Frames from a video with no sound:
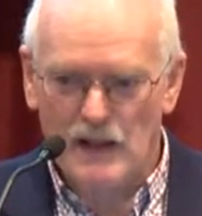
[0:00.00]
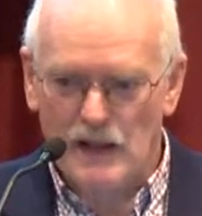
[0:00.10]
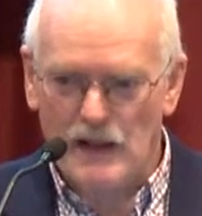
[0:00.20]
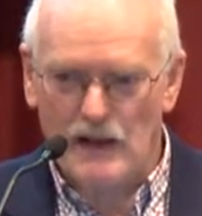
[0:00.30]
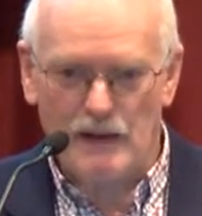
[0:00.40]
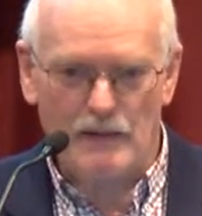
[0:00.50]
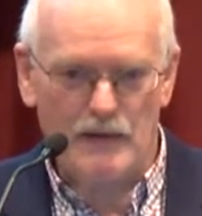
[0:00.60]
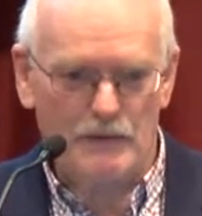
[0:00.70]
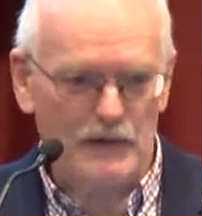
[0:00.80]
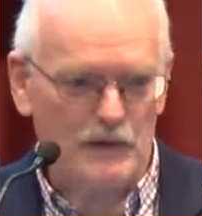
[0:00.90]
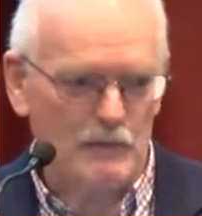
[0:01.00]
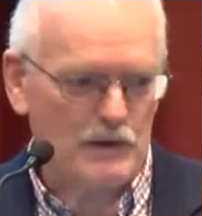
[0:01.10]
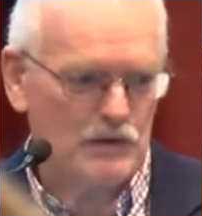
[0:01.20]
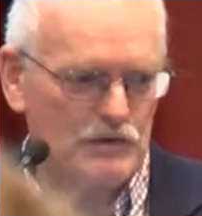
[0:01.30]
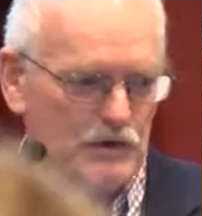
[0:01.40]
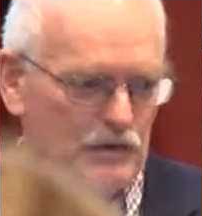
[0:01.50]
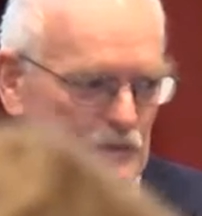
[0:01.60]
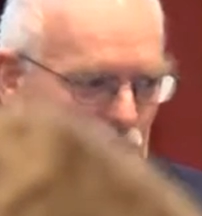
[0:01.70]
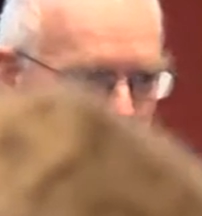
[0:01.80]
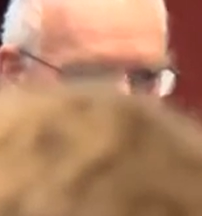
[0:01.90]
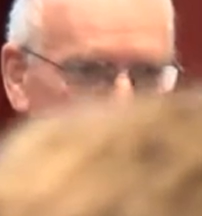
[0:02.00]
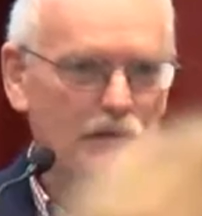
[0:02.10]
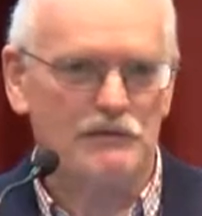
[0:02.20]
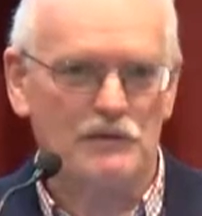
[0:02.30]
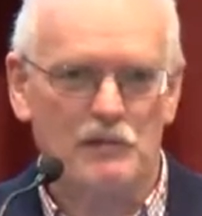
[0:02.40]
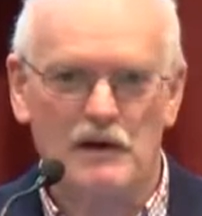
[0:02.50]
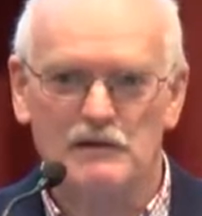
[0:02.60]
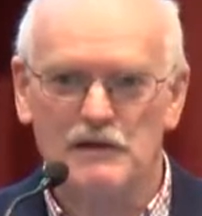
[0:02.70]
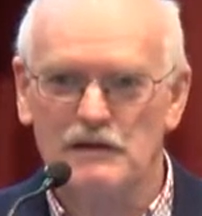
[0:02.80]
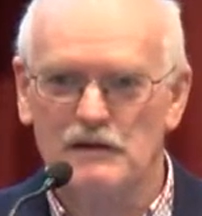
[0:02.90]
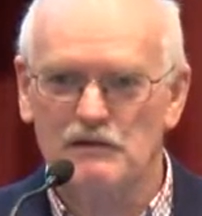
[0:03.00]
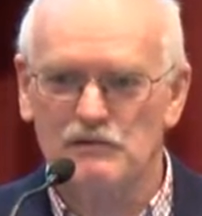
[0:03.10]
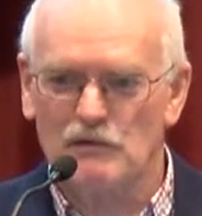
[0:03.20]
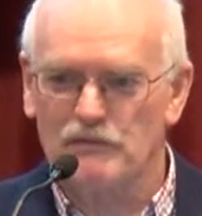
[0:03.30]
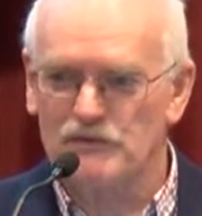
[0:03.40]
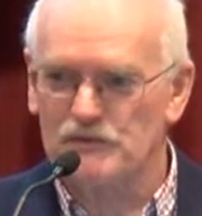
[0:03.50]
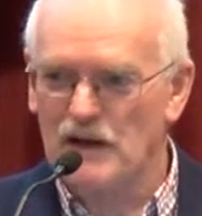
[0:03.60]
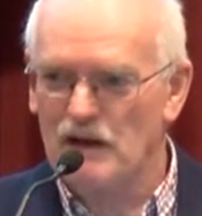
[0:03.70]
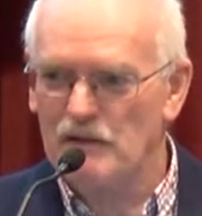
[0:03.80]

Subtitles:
And the other bit of good news I want to give you is that by attending this conference now,